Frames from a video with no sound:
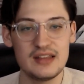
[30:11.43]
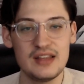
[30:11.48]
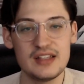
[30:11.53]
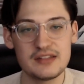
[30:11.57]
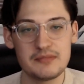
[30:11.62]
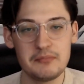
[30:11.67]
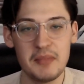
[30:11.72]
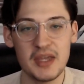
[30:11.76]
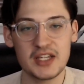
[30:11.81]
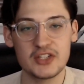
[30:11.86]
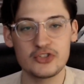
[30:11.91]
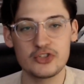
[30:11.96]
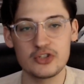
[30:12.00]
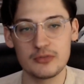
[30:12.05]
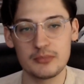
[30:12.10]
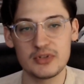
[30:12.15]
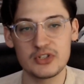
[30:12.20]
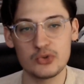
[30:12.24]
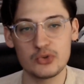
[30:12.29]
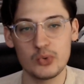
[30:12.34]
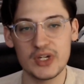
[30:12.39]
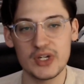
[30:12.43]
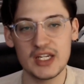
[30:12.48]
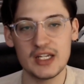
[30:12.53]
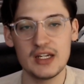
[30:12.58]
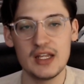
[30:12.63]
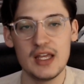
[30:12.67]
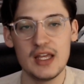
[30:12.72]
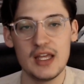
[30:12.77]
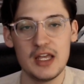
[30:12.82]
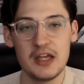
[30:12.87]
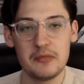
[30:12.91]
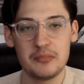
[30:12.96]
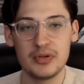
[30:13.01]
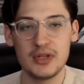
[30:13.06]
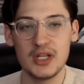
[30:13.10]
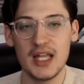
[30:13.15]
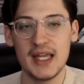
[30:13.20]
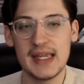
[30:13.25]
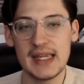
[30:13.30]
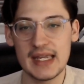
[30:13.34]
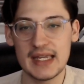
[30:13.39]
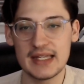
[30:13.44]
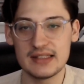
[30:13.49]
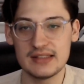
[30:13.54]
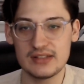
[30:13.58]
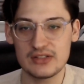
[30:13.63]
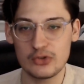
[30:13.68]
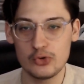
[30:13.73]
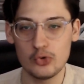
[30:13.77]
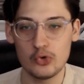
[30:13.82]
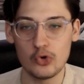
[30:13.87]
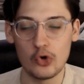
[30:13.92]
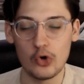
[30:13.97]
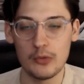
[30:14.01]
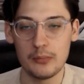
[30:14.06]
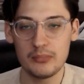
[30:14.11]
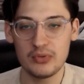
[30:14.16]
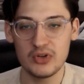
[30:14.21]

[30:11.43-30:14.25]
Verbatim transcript: this mixture between play and school,